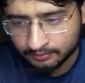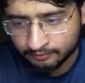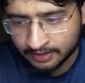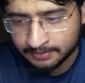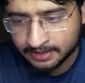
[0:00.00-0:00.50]

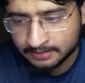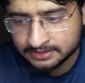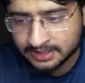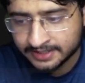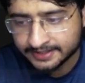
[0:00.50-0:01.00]
1
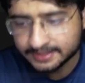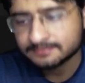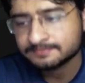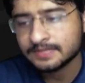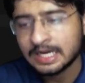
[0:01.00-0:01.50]
becomes current,
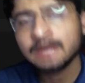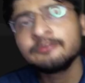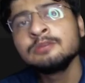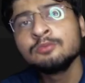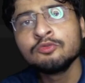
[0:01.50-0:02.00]
and
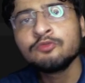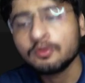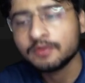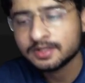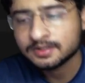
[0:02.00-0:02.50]
we'll move
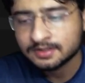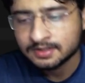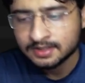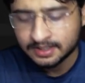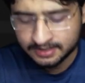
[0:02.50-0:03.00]
forward.
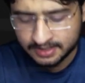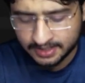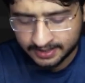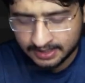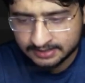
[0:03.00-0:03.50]
In the
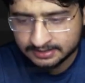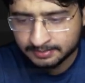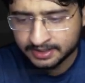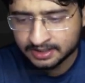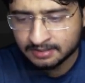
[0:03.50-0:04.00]
end, I'll
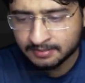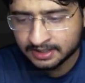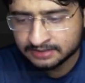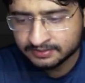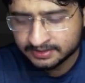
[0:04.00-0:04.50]
simply return a
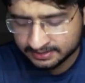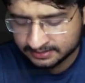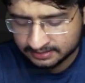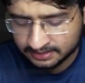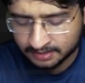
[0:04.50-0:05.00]
minus 1. This is
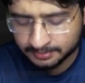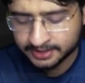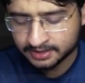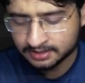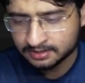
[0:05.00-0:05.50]
just a dummy
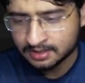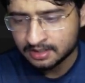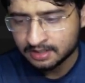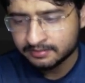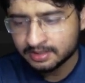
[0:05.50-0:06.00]
return.
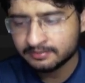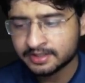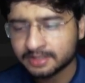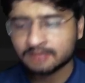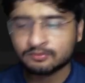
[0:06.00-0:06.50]
We'll never
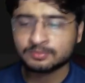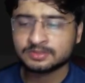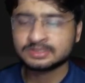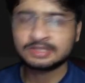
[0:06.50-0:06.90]
return from this